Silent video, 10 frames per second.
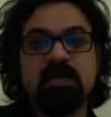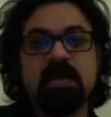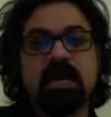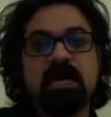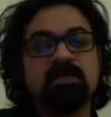
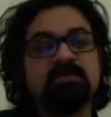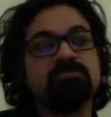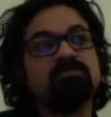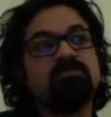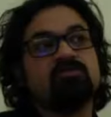and
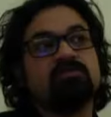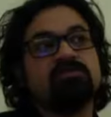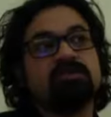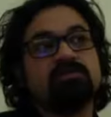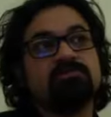for
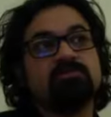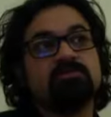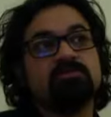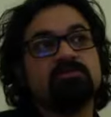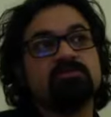
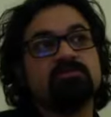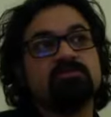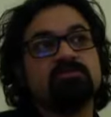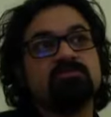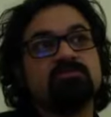people
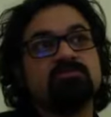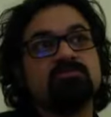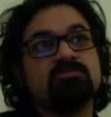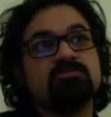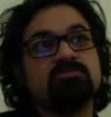
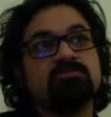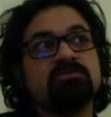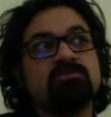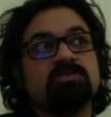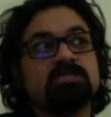to
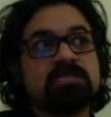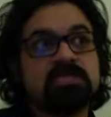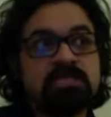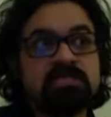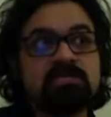to
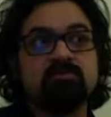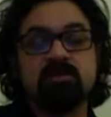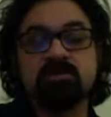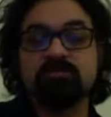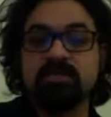succeed in the
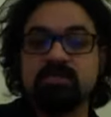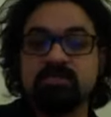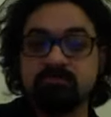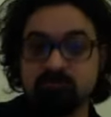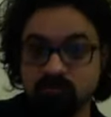
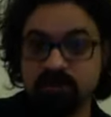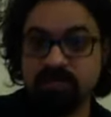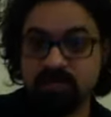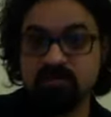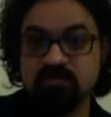workplace,
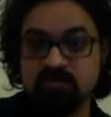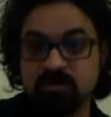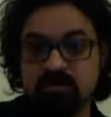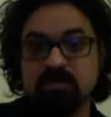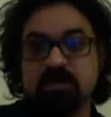women
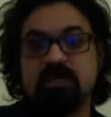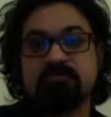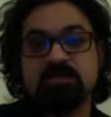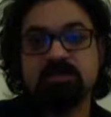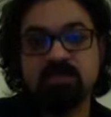have
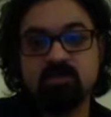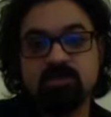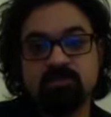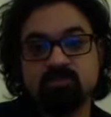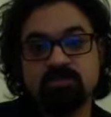to take on
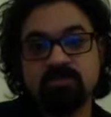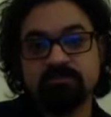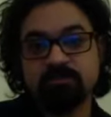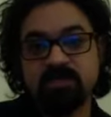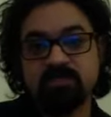a more sort of
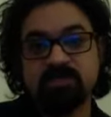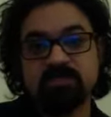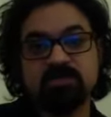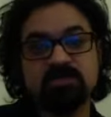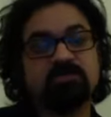
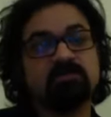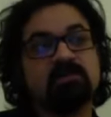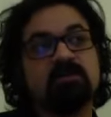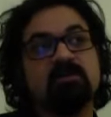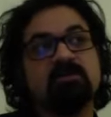masculine
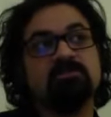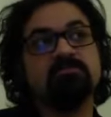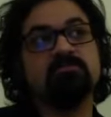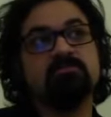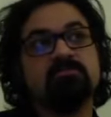um,
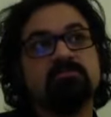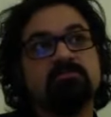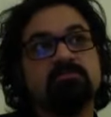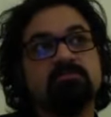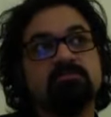
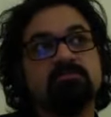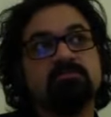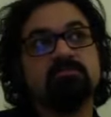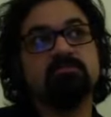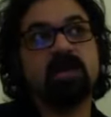yeah.
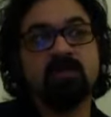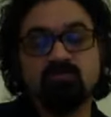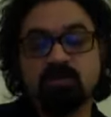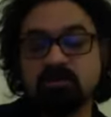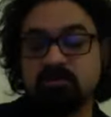
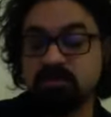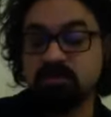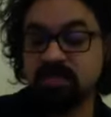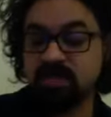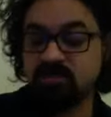role and
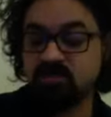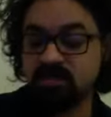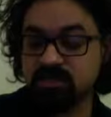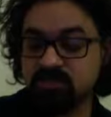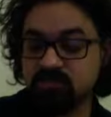energy,
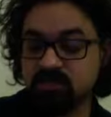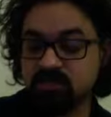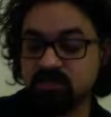as it were.